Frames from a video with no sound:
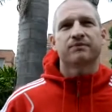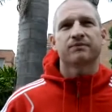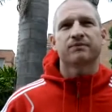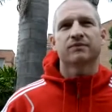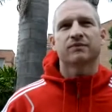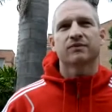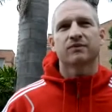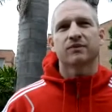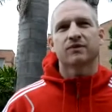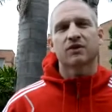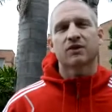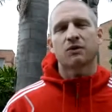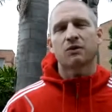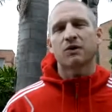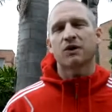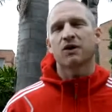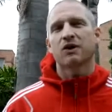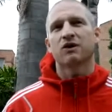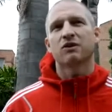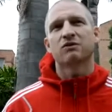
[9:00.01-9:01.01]
Yep. So we
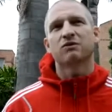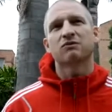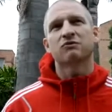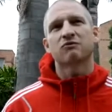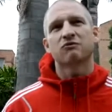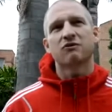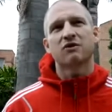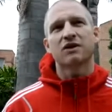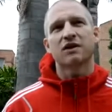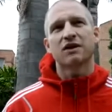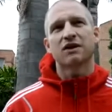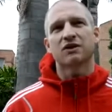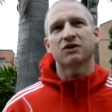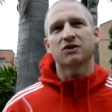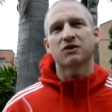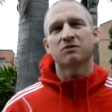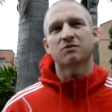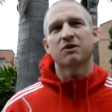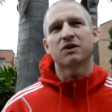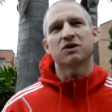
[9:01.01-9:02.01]
can't really
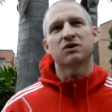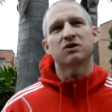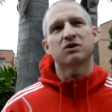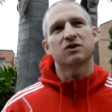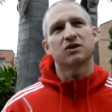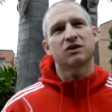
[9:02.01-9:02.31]
do much